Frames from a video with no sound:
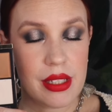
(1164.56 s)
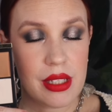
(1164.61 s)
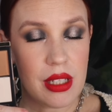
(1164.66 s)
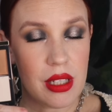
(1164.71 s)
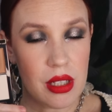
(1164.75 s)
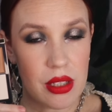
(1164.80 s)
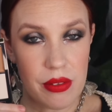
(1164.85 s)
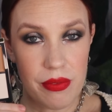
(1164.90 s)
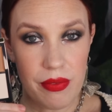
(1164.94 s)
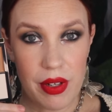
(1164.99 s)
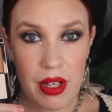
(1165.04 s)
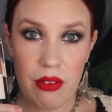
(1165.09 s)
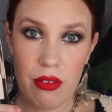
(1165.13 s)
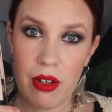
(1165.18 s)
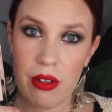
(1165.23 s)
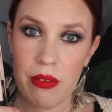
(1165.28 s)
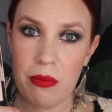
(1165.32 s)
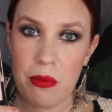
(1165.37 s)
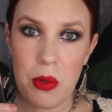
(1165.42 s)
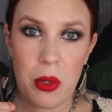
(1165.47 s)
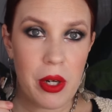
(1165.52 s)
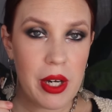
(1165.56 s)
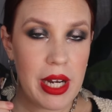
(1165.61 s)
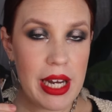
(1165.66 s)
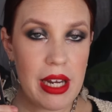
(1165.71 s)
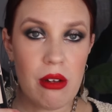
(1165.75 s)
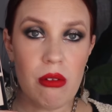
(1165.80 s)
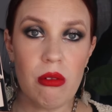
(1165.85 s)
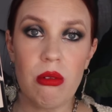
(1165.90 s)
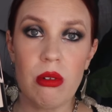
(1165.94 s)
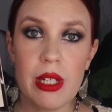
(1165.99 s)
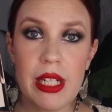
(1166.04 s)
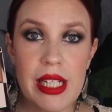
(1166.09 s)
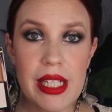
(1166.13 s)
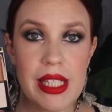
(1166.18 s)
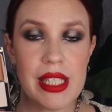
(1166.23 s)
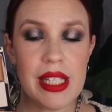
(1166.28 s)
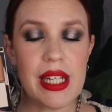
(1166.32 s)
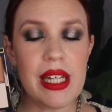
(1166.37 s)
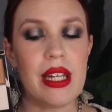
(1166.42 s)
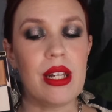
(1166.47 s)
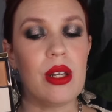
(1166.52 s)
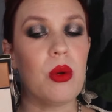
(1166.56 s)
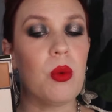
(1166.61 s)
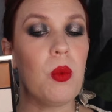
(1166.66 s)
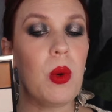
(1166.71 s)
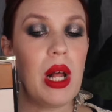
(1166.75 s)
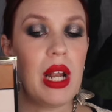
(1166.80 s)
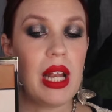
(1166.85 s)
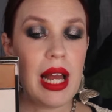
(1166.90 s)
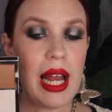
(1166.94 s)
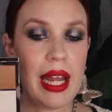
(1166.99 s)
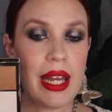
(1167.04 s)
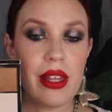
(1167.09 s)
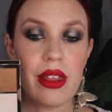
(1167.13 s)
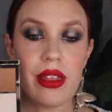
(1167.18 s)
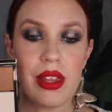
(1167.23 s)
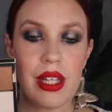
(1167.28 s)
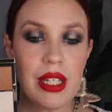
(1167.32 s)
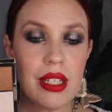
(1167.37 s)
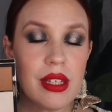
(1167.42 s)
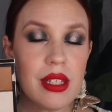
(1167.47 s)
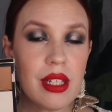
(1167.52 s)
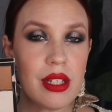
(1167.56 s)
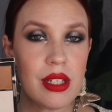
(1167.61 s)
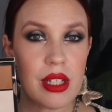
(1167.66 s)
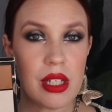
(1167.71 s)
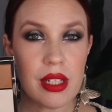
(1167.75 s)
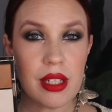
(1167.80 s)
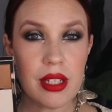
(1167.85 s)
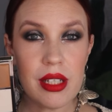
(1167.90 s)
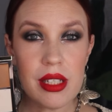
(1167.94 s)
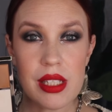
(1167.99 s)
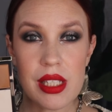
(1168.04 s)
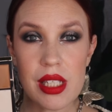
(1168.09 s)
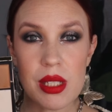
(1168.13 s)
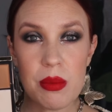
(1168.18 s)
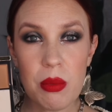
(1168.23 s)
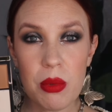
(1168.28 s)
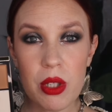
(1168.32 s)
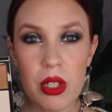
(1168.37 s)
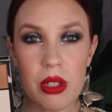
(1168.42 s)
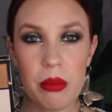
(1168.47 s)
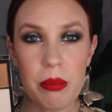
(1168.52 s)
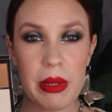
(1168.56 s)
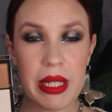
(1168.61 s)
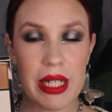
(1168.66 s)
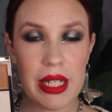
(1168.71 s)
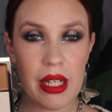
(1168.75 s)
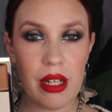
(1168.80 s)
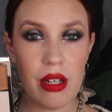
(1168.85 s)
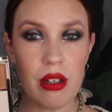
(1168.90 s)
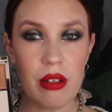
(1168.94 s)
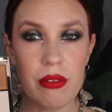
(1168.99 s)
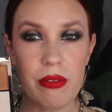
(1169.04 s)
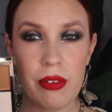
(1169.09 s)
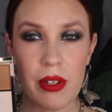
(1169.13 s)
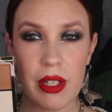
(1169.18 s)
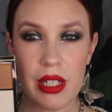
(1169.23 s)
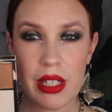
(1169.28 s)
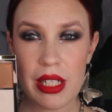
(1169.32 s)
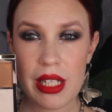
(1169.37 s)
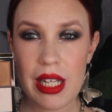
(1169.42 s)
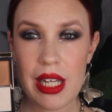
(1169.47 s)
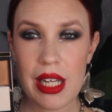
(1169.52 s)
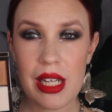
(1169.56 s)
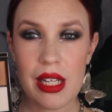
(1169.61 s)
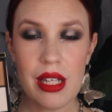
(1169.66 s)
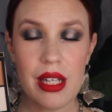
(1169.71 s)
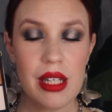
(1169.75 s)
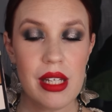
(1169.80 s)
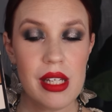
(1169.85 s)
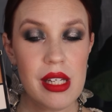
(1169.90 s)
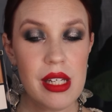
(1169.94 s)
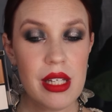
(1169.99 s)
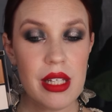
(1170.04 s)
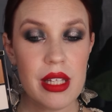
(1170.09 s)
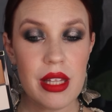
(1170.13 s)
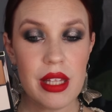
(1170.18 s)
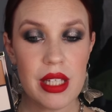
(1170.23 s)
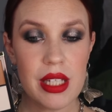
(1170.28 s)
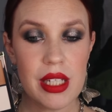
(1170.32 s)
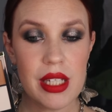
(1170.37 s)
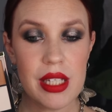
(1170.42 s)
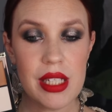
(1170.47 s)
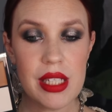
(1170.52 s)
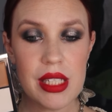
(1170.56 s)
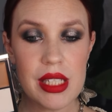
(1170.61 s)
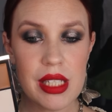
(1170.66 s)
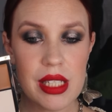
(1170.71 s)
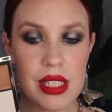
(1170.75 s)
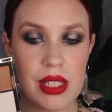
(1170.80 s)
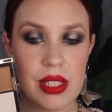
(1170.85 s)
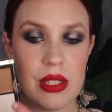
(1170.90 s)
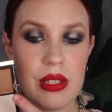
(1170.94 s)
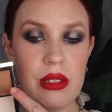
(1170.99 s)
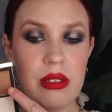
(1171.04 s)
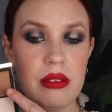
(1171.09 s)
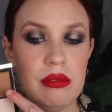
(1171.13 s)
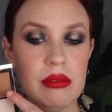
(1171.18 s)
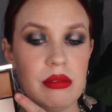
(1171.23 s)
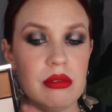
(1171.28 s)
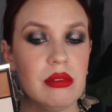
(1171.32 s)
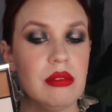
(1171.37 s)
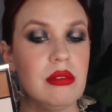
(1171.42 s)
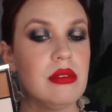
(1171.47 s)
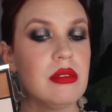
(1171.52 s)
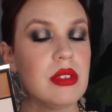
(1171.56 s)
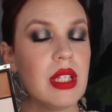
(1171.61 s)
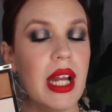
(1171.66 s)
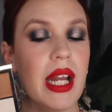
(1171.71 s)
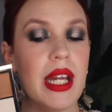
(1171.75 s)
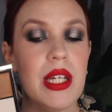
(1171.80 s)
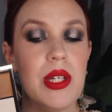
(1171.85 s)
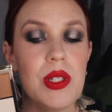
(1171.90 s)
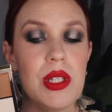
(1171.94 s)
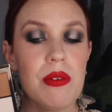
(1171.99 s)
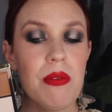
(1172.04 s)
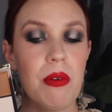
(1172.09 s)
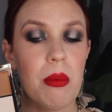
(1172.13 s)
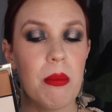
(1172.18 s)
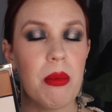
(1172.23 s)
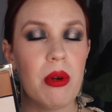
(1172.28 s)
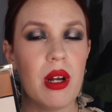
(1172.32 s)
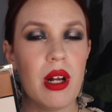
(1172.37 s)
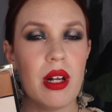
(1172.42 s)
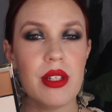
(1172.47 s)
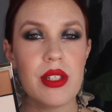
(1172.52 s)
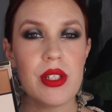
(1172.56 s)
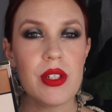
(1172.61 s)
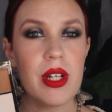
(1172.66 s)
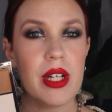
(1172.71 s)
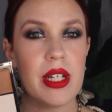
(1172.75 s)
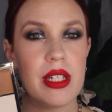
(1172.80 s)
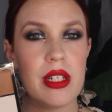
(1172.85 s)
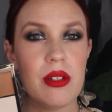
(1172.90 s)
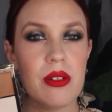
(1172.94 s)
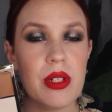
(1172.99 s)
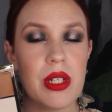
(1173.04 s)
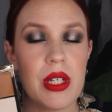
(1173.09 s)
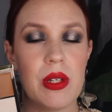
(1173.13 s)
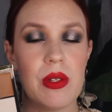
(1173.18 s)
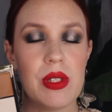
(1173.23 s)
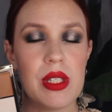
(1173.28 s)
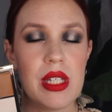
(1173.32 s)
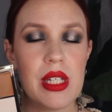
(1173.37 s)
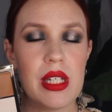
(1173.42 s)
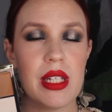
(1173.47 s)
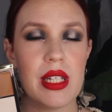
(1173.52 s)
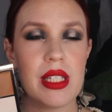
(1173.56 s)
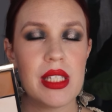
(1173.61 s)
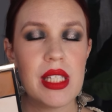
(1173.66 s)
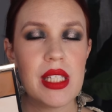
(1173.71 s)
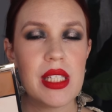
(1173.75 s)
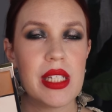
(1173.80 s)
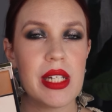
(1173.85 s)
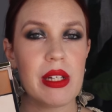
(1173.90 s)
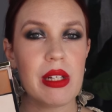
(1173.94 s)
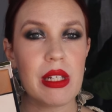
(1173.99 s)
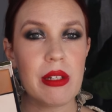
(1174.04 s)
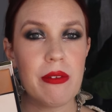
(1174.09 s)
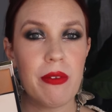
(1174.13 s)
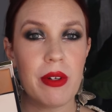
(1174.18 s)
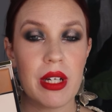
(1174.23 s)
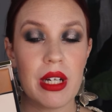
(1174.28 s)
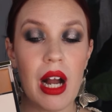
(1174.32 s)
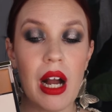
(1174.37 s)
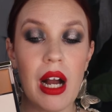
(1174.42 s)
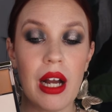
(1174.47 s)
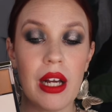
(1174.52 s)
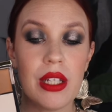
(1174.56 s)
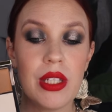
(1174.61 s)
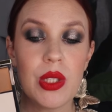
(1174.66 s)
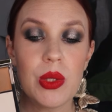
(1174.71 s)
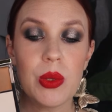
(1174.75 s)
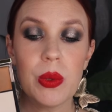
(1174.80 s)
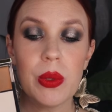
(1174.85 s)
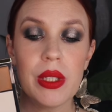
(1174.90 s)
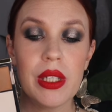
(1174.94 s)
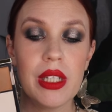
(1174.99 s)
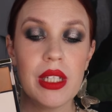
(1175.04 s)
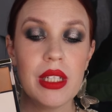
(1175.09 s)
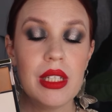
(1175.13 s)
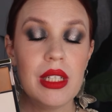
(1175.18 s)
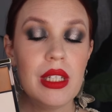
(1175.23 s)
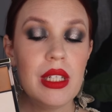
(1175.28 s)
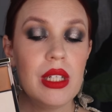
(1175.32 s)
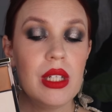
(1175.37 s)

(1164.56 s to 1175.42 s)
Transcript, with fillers: Cult favorite for a reason. While I think the NARS is more beginner friendly, this, I use it for bronzer. I don't use it necessarily for contour.